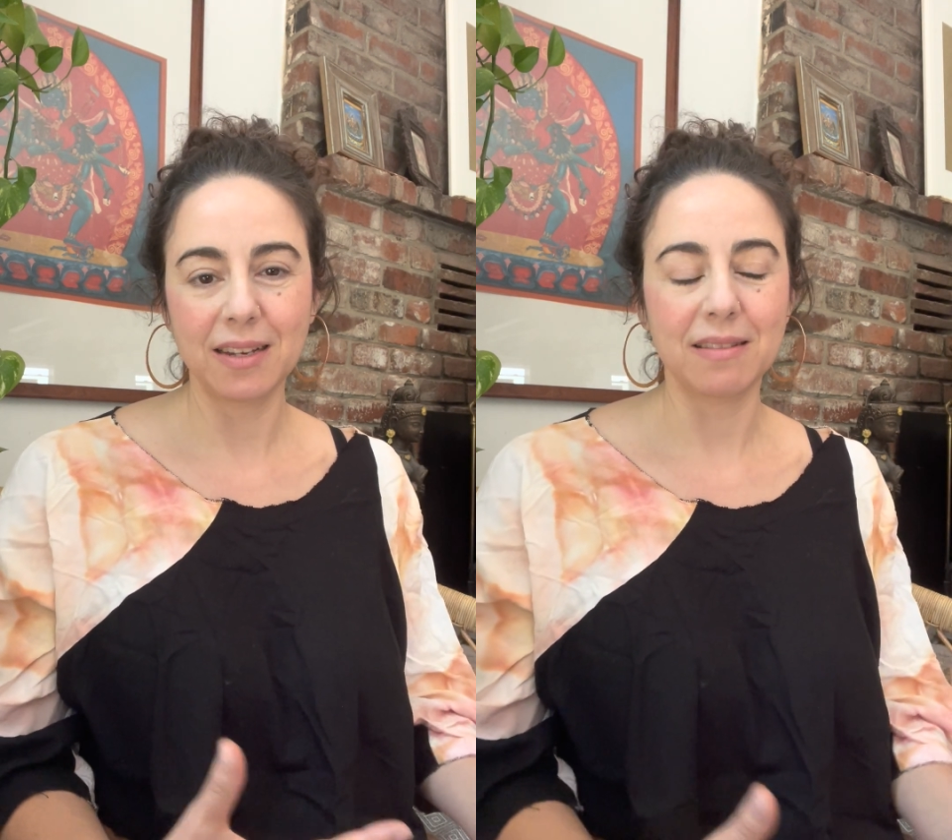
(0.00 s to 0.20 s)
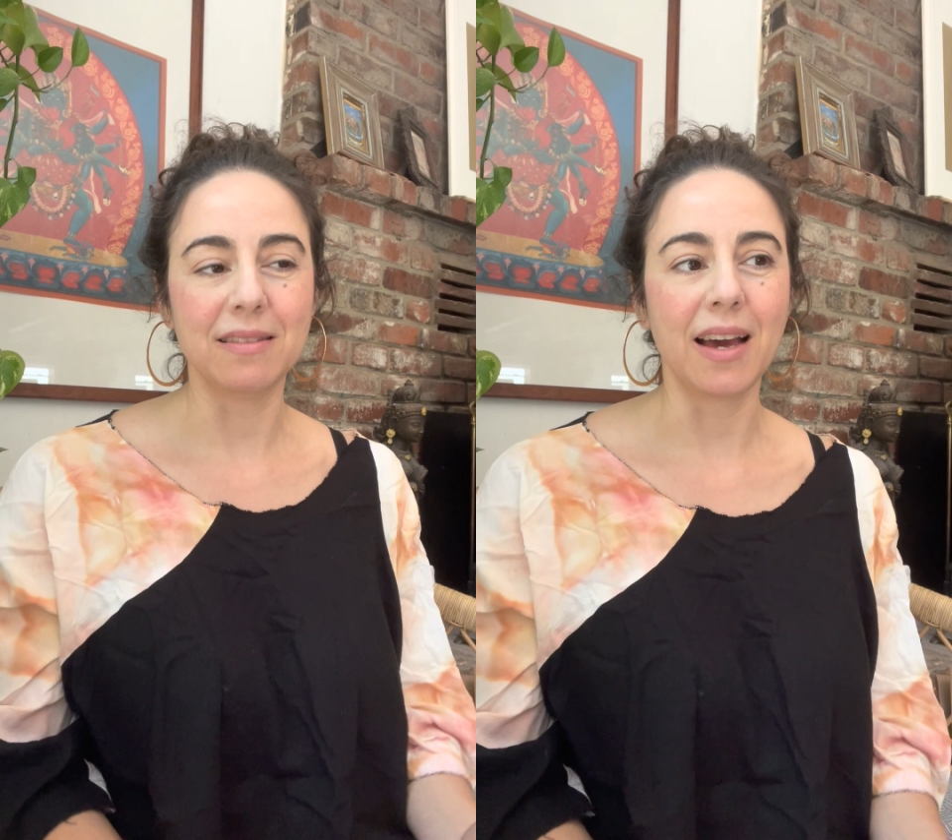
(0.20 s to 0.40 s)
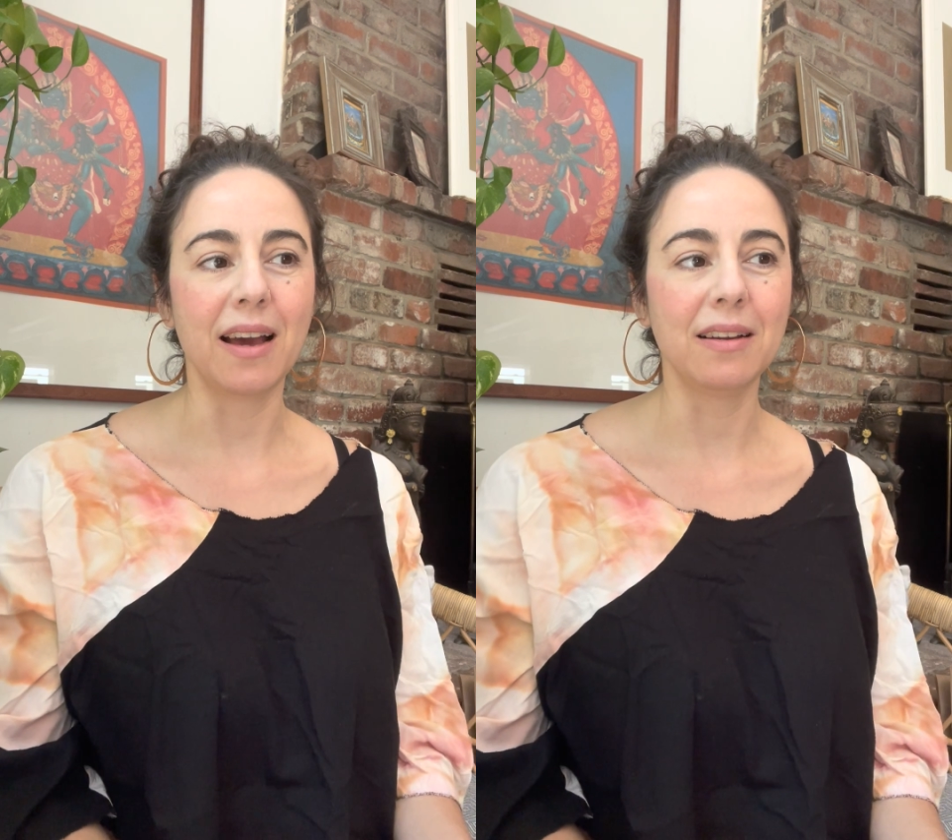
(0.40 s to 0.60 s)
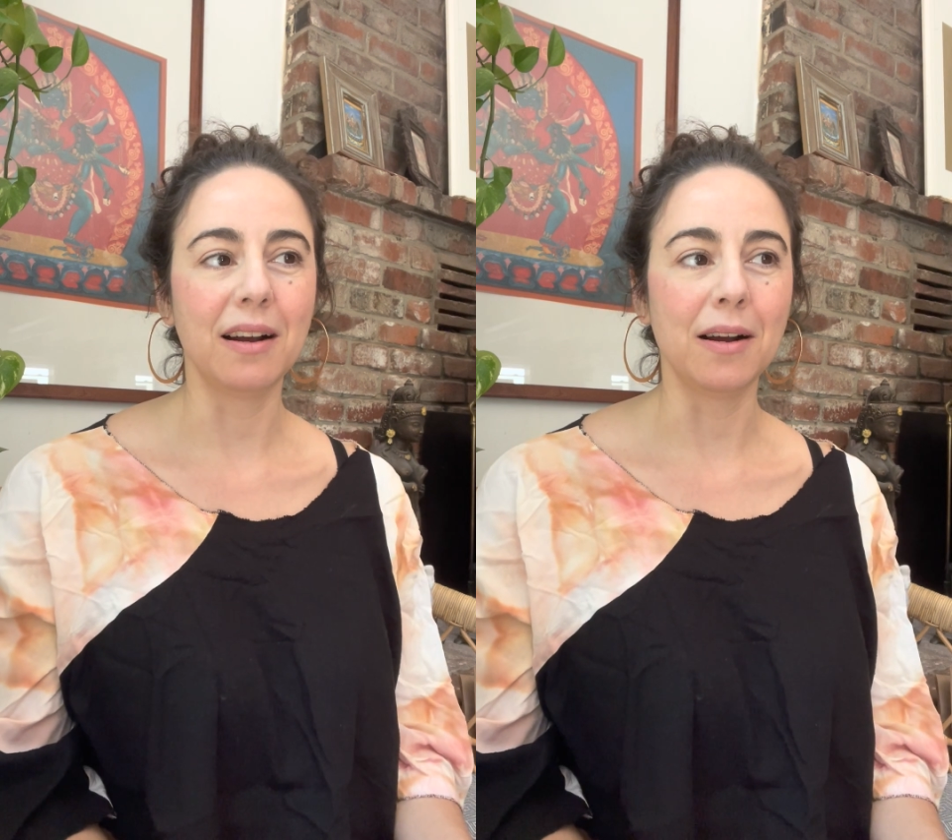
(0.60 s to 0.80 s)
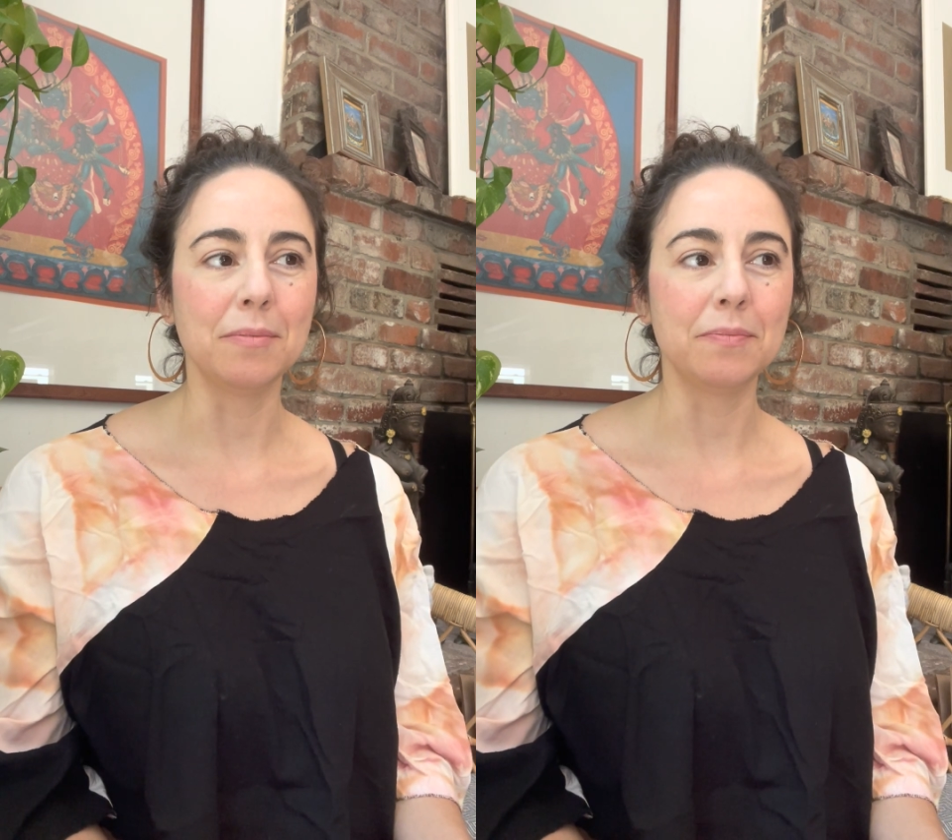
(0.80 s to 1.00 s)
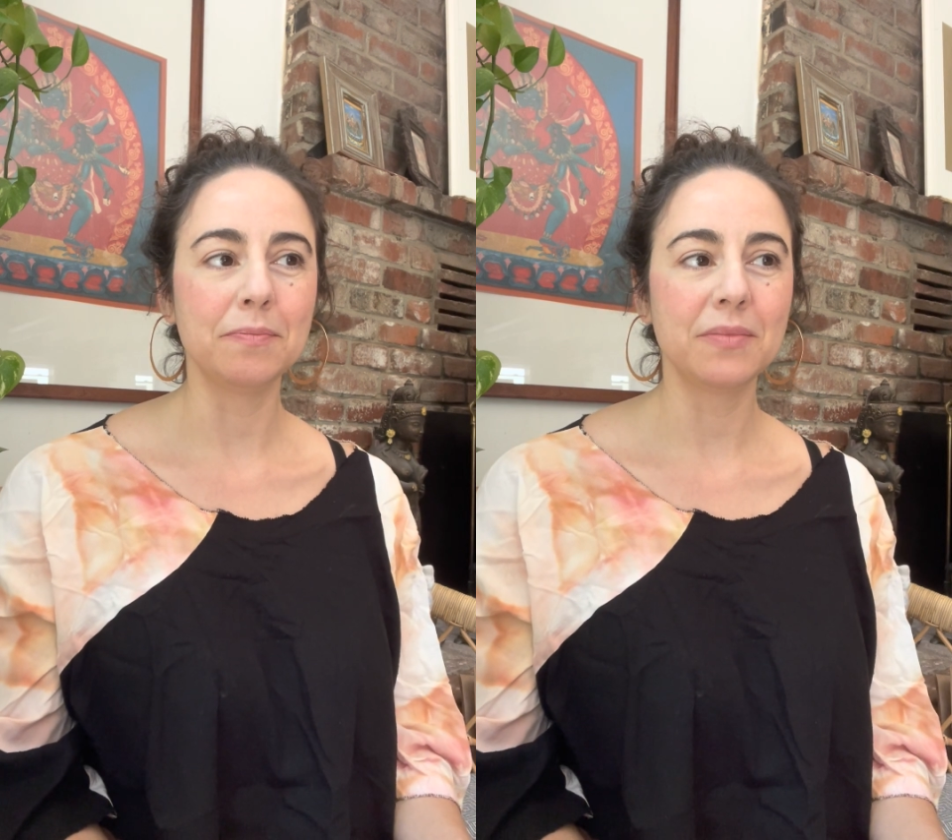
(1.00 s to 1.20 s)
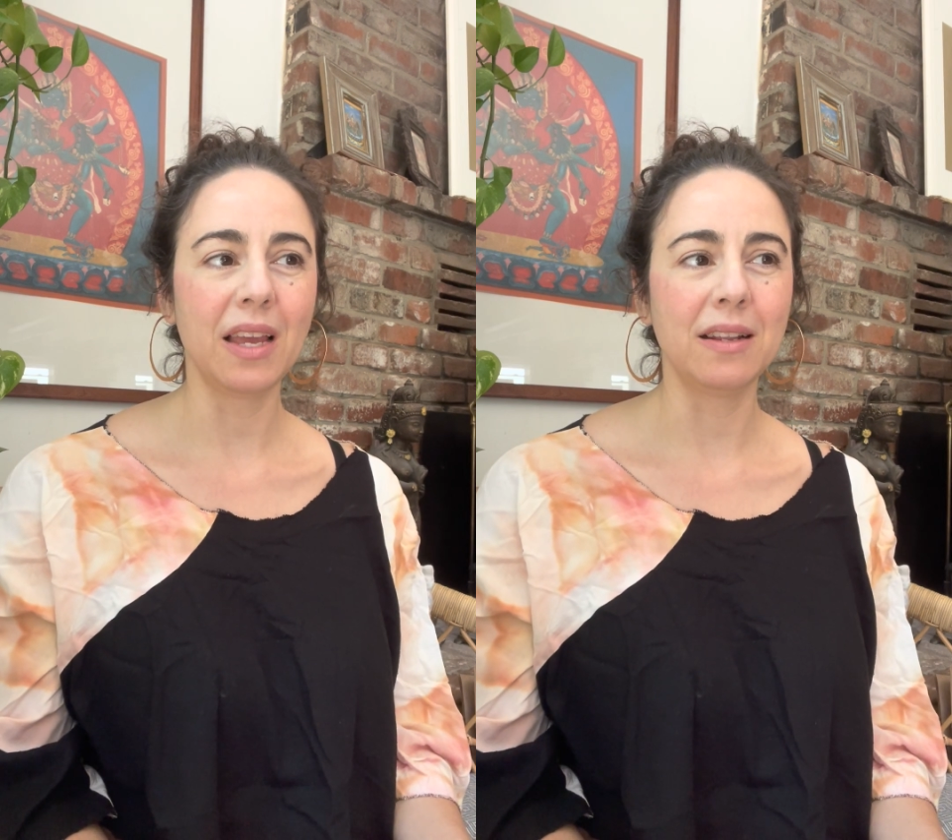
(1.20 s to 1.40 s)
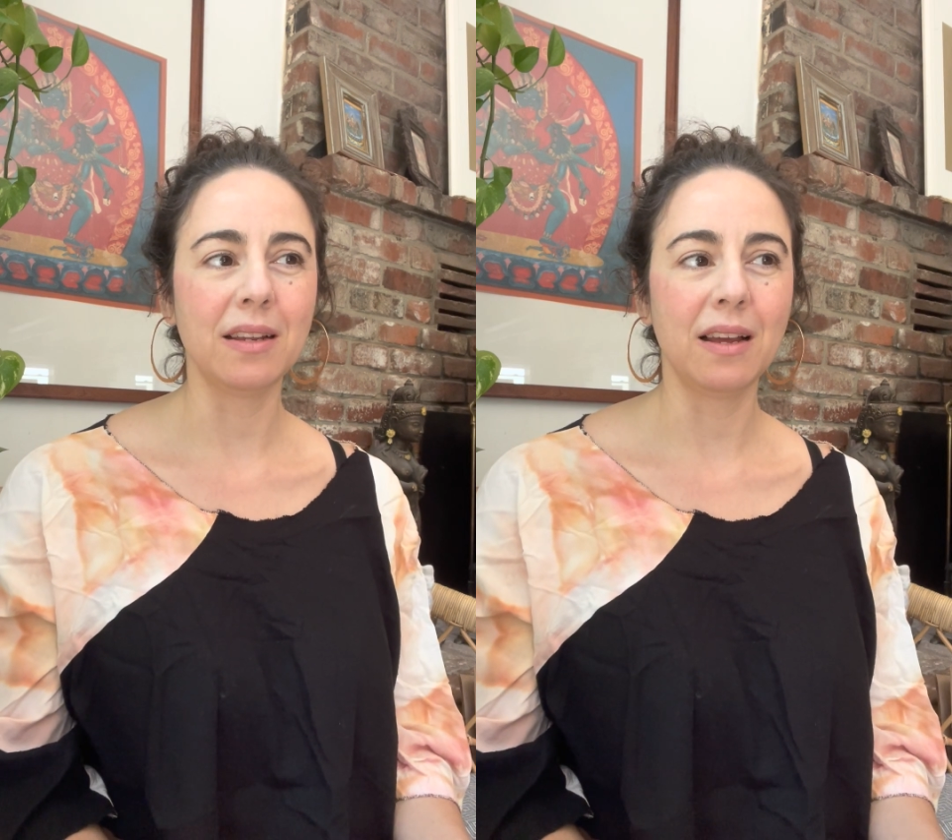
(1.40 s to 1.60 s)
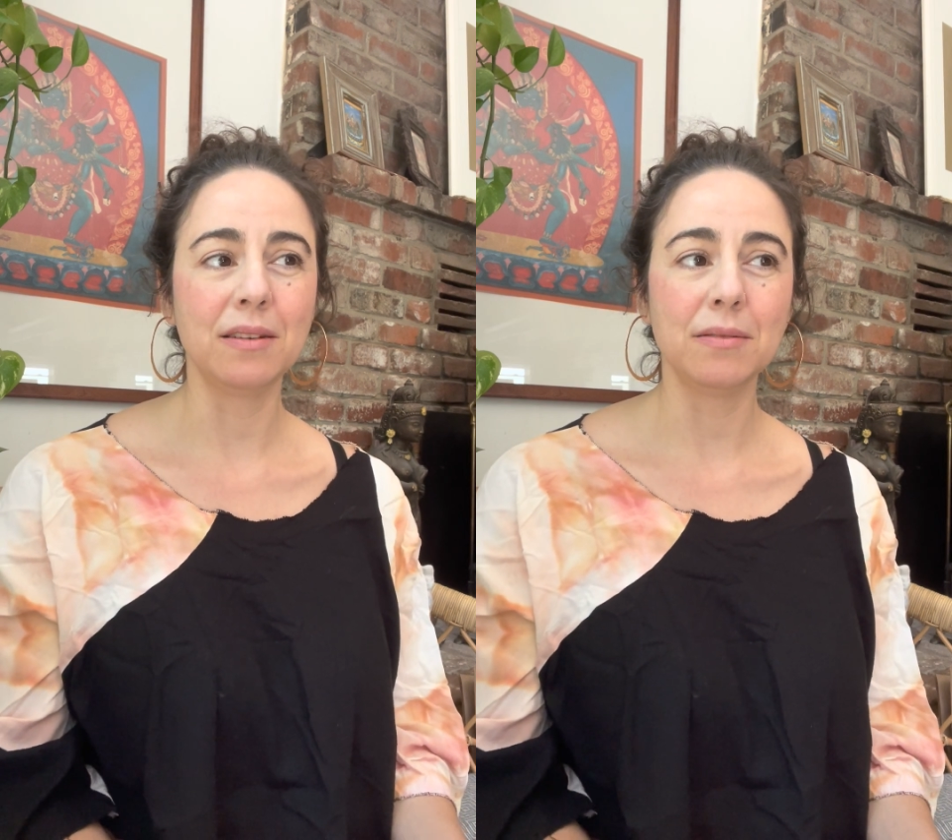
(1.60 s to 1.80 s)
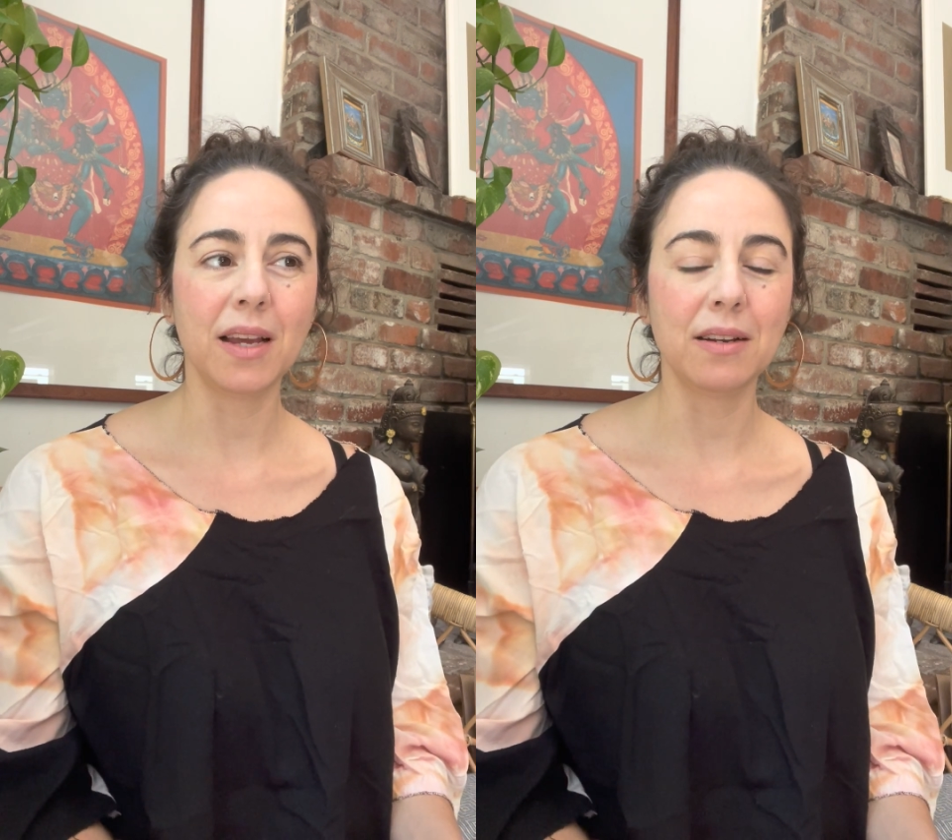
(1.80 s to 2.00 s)
that
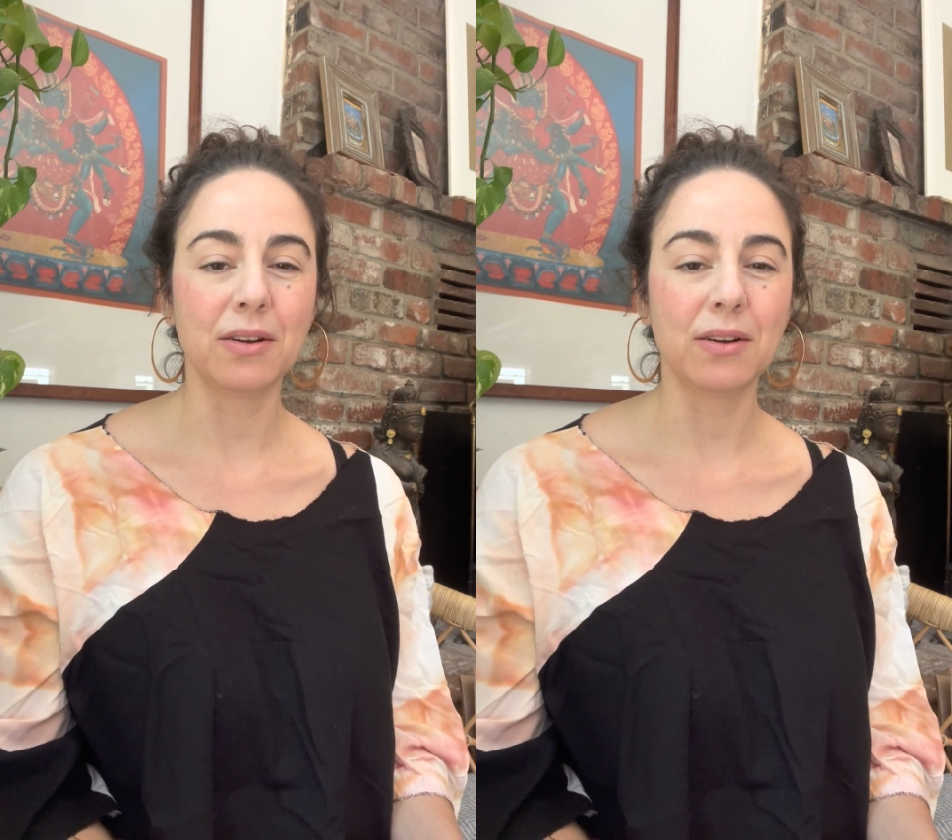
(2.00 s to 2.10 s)
and